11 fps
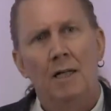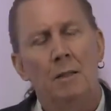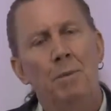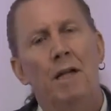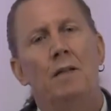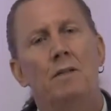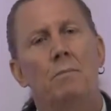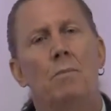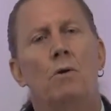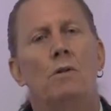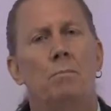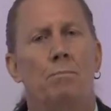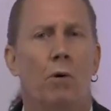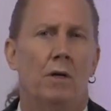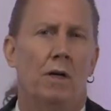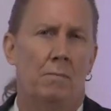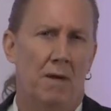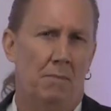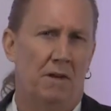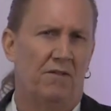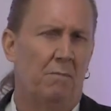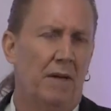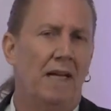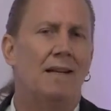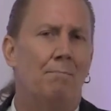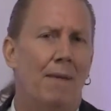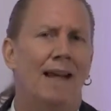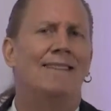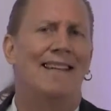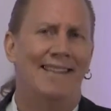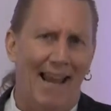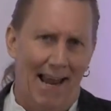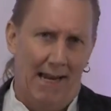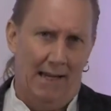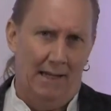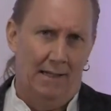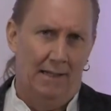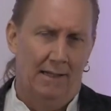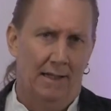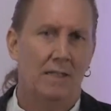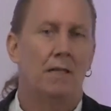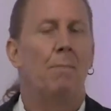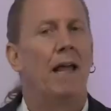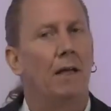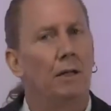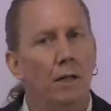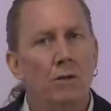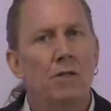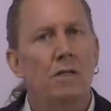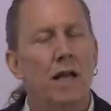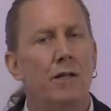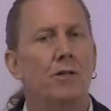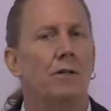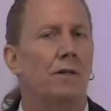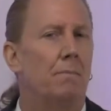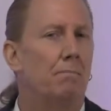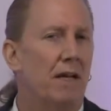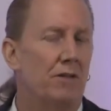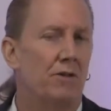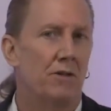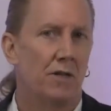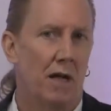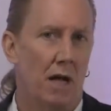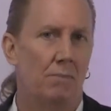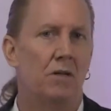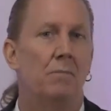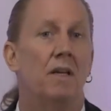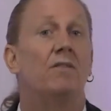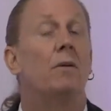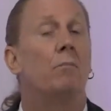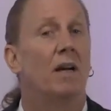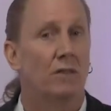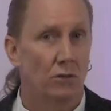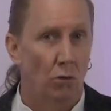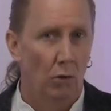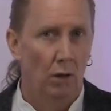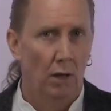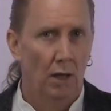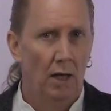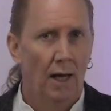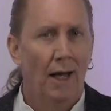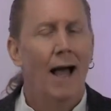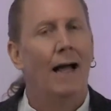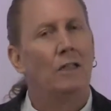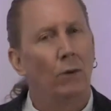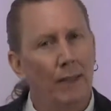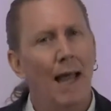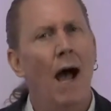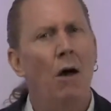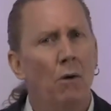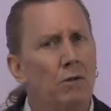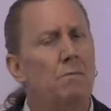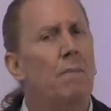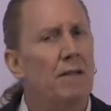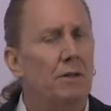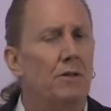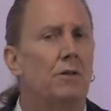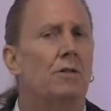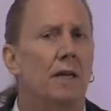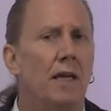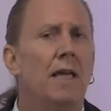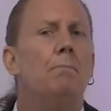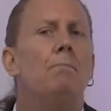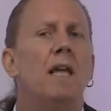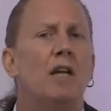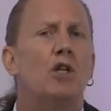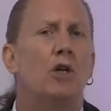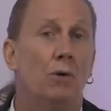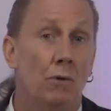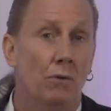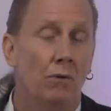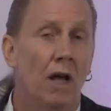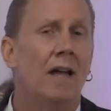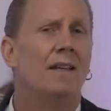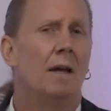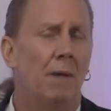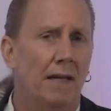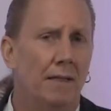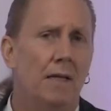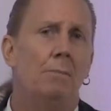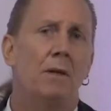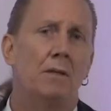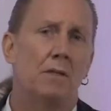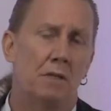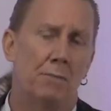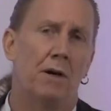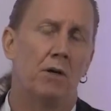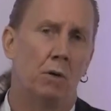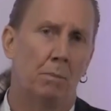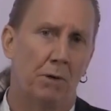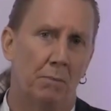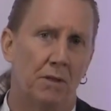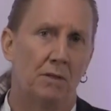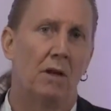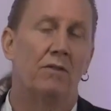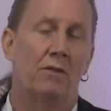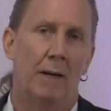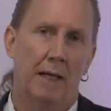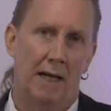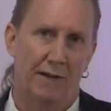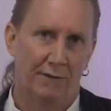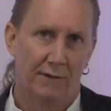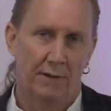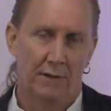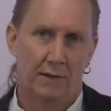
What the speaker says: The biggest and most important commitment for me to make today is to pay close attention to the messages that come to me from my soul, and to allow those messages to keep me attuned to my deepest spiritual purpose for my life.